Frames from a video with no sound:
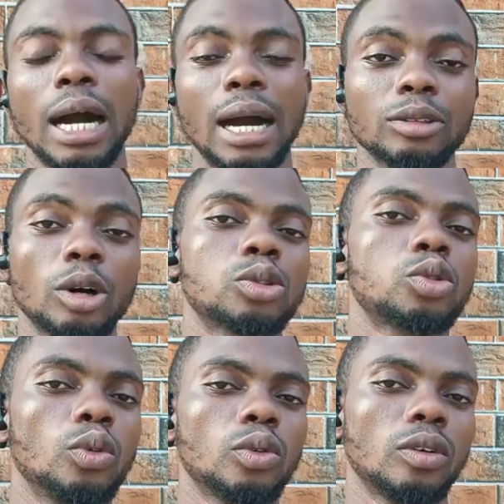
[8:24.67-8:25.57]
And
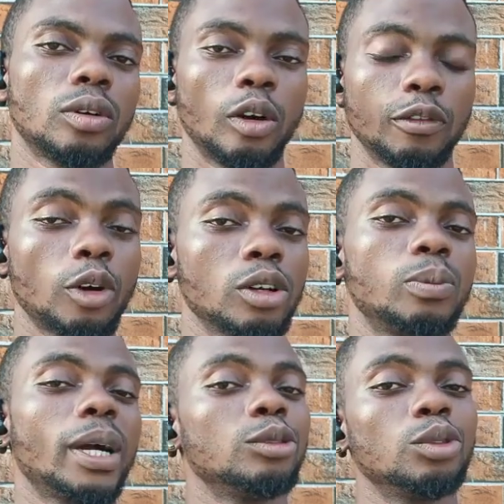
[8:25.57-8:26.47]
also, of course,
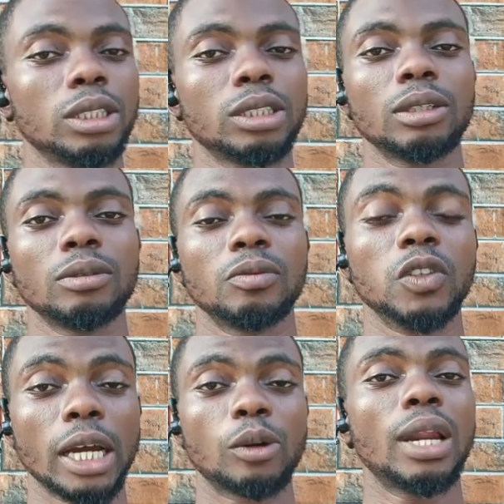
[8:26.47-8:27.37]
by doing
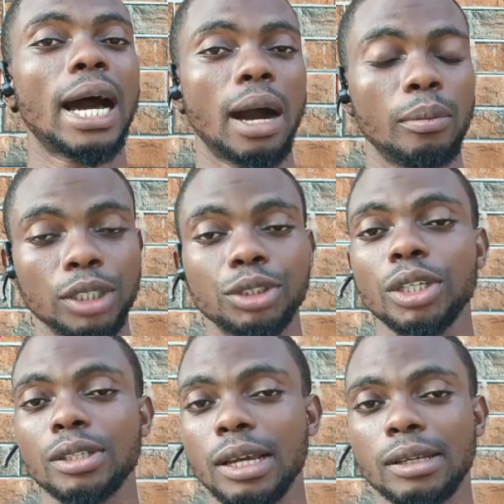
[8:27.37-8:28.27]
regular and
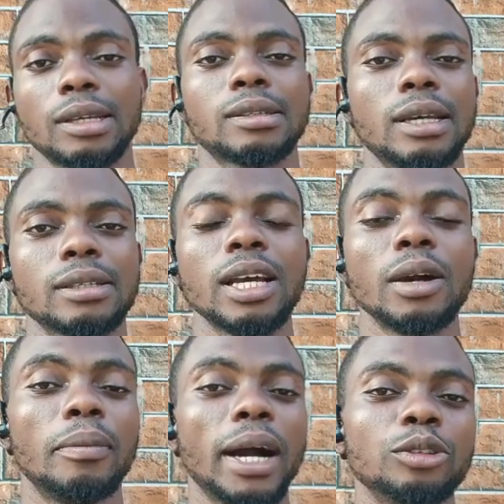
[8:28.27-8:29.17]
moderate exercise.
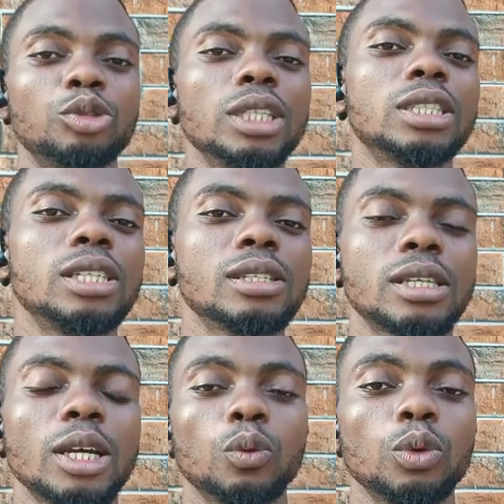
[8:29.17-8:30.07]
By doing
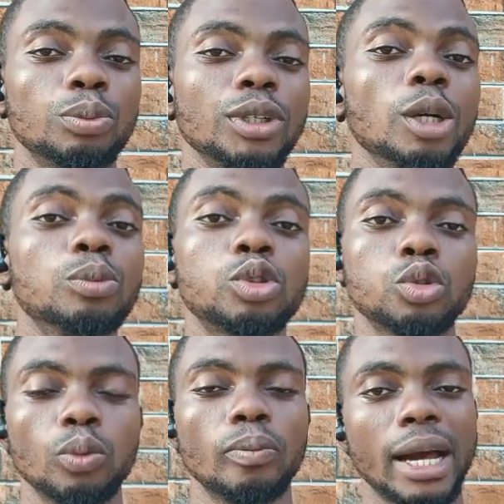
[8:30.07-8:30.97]
this, we'll be able
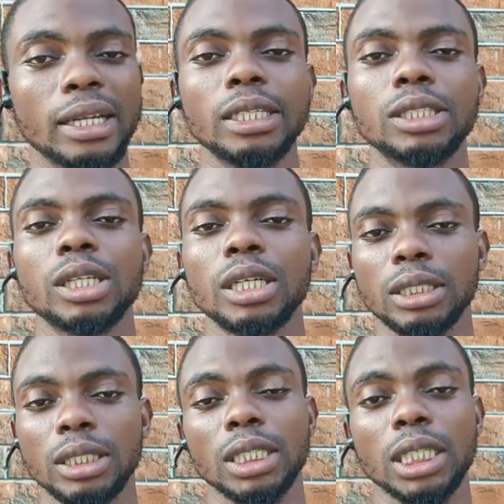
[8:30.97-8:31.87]
to manage
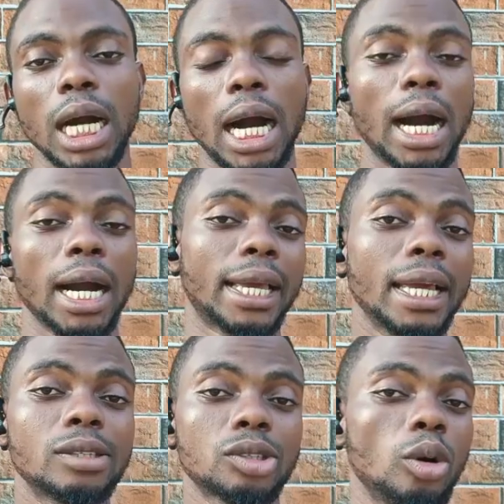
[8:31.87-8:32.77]
the
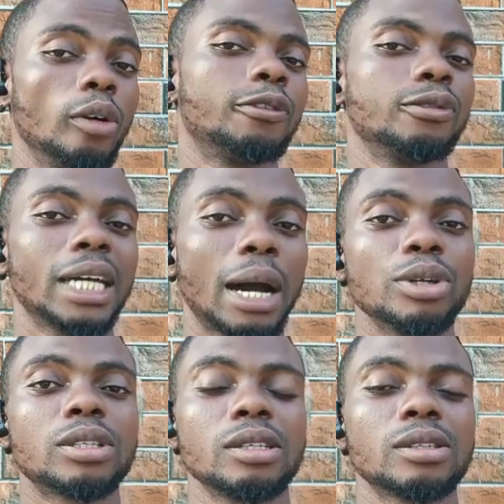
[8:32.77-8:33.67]
case of
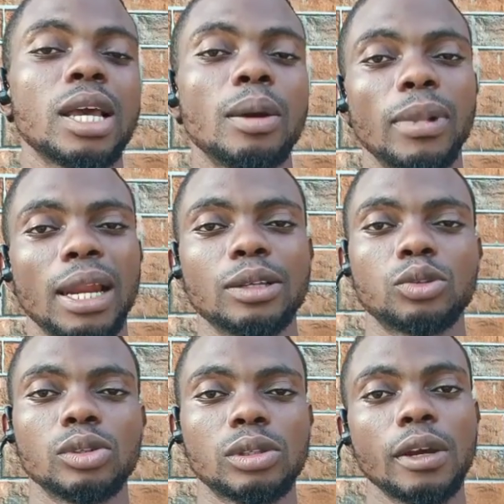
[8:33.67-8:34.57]
diabetes
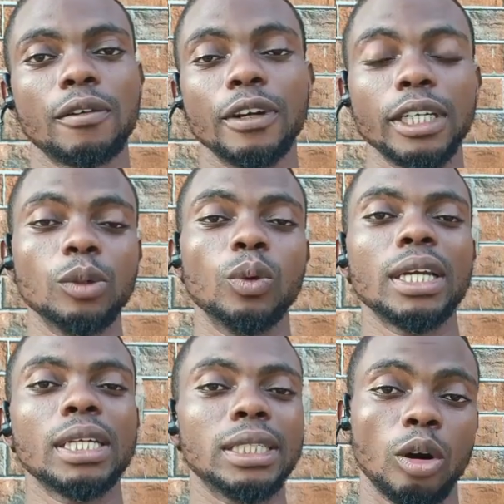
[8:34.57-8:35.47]
mellitus very well.
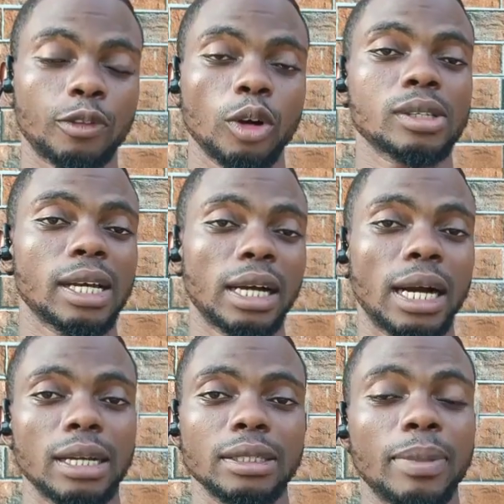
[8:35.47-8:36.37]
Of course,
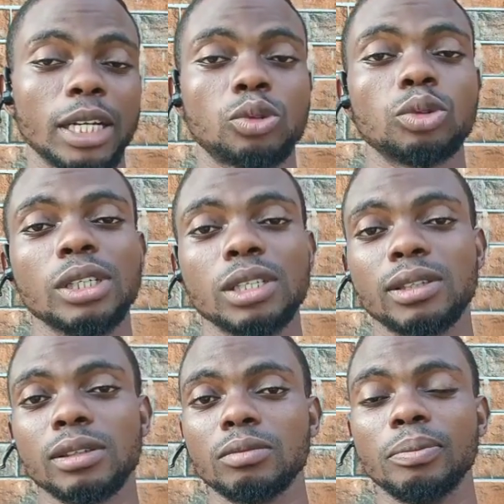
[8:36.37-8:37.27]
number two
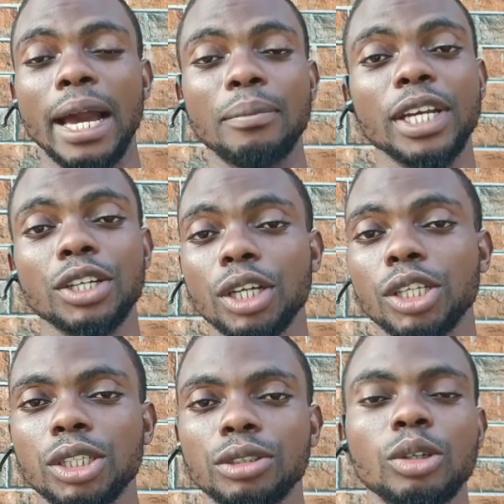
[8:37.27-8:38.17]
is by
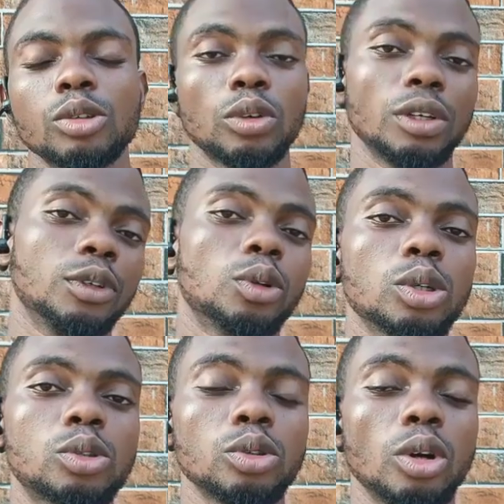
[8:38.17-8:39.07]
medication. So if you go
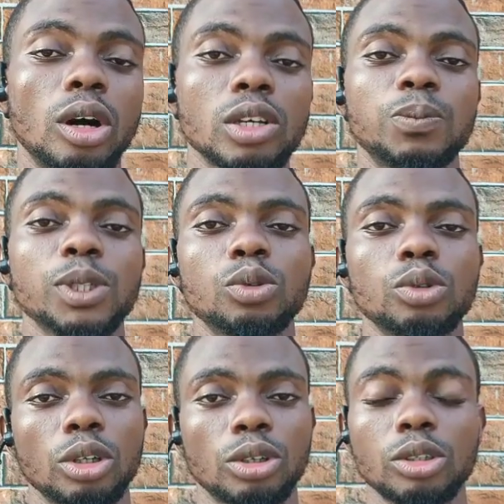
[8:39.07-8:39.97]
to your hospital,
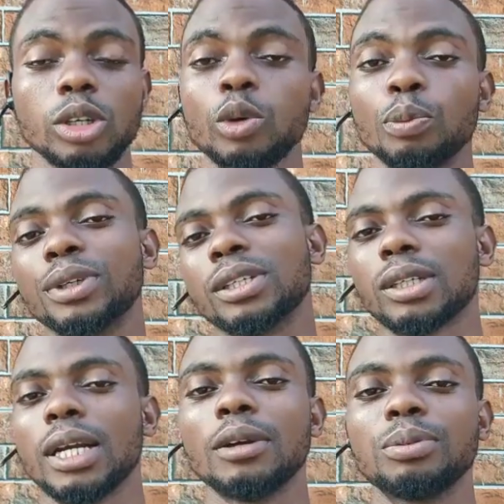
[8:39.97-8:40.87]
your doctor will
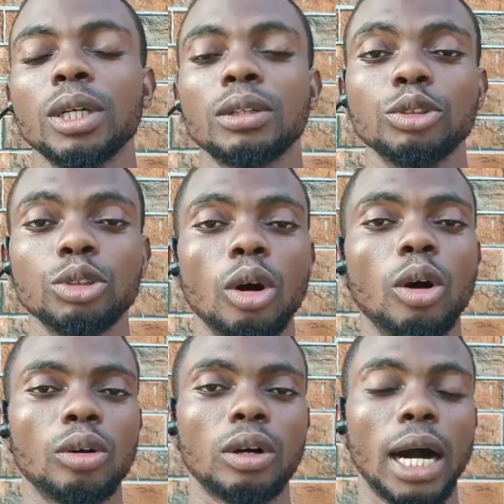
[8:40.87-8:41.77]
prescribe
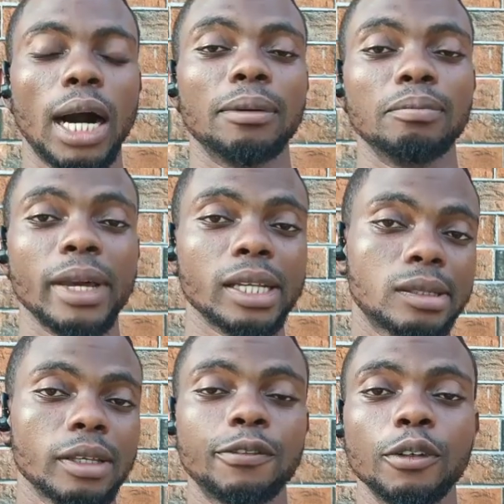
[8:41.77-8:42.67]
your
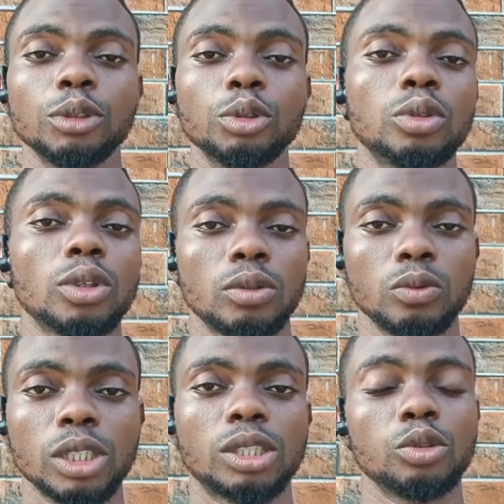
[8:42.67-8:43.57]
medicine for you,
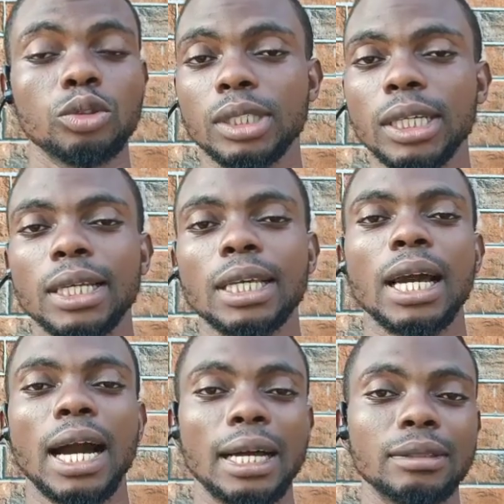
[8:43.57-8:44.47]
which you take,
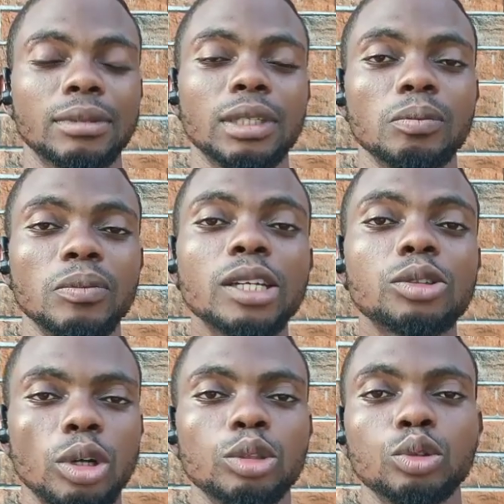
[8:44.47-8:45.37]
and make
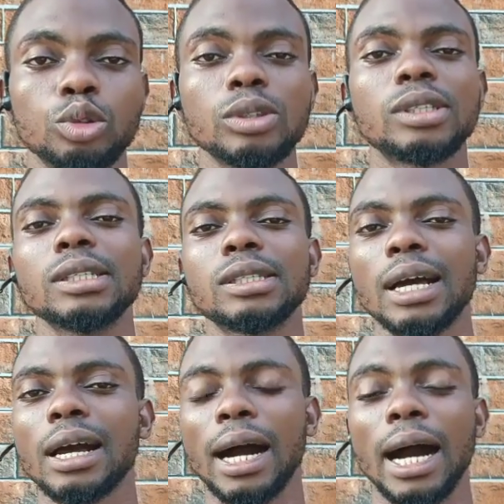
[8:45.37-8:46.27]
sure you use it
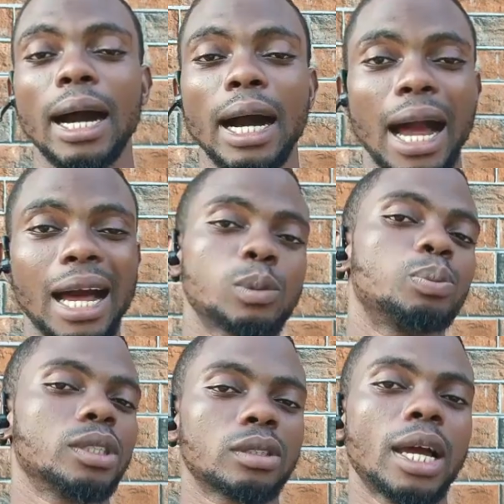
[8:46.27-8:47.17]
as
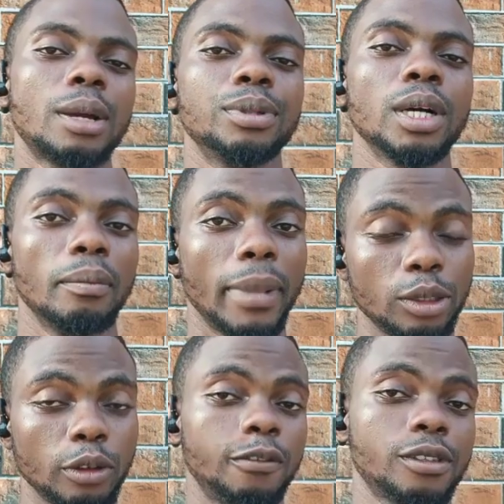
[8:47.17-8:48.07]
prescribed by
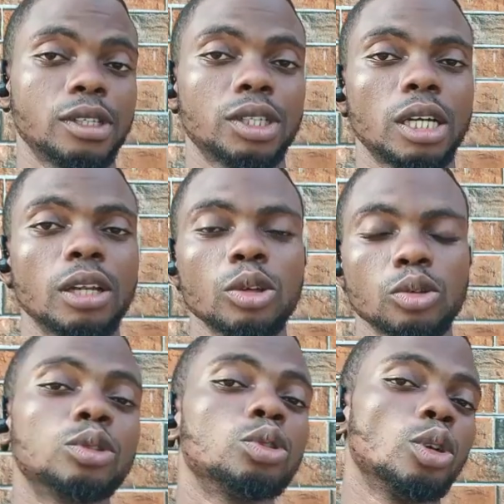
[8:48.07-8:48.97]
your physician.
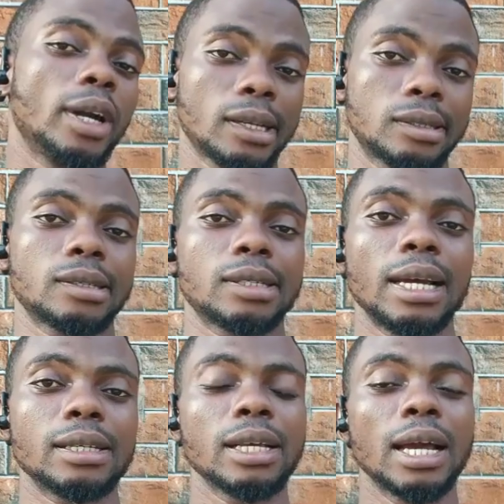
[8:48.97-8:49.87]
When you do your
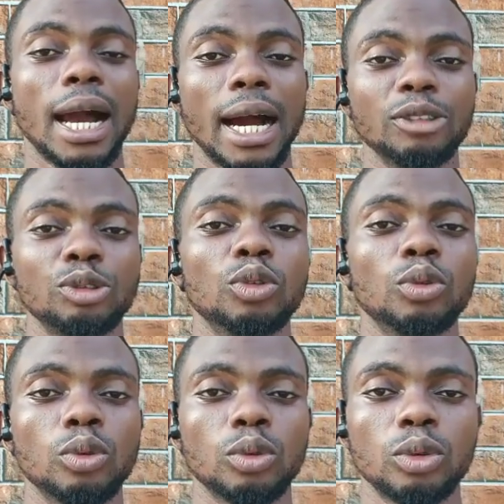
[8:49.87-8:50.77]
exercise and
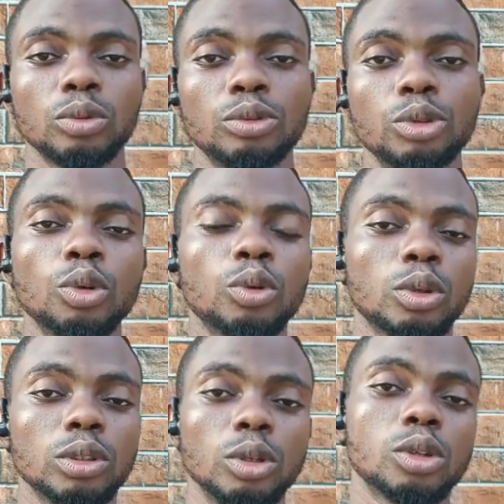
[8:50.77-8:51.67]
you do
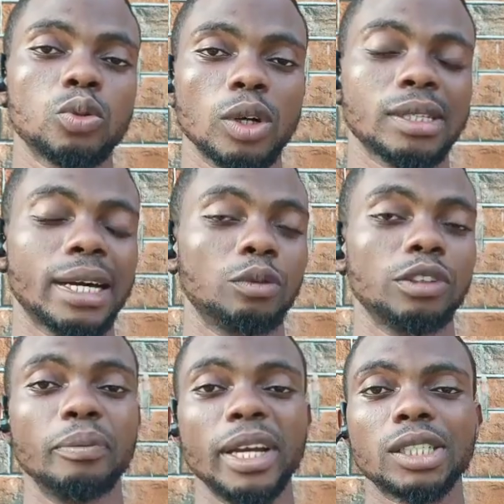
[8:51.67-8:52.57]
those ones that
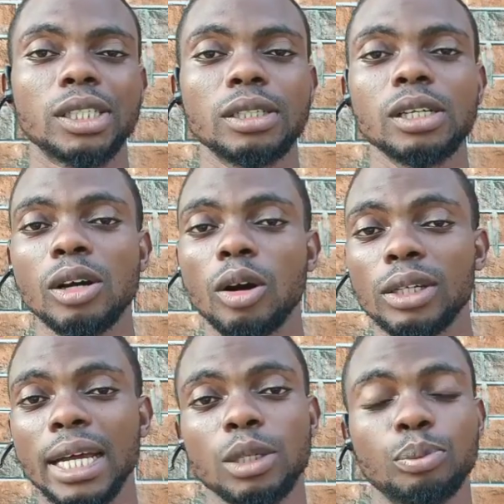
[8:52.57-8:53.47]
we've mentioned
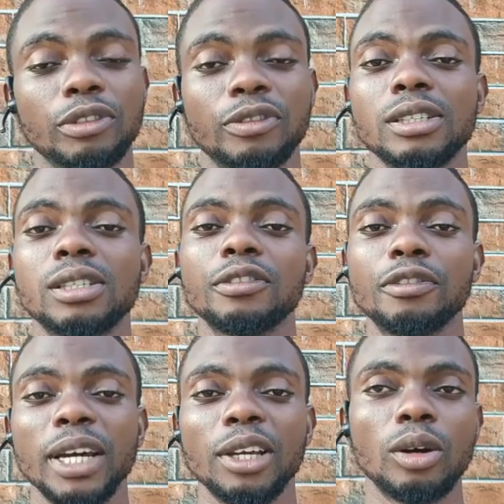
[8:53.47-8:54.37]
under the preventive
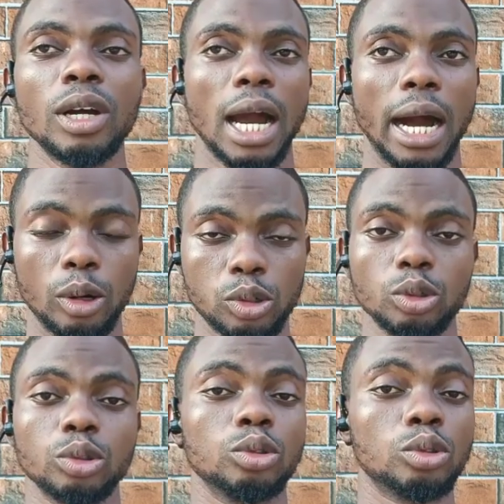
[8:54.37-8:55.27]
measure, and
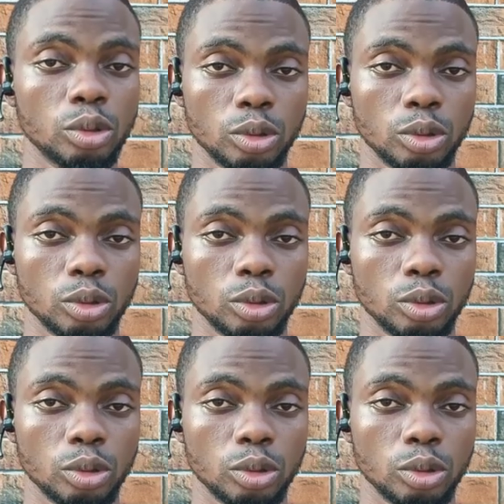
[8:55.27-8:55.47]
also you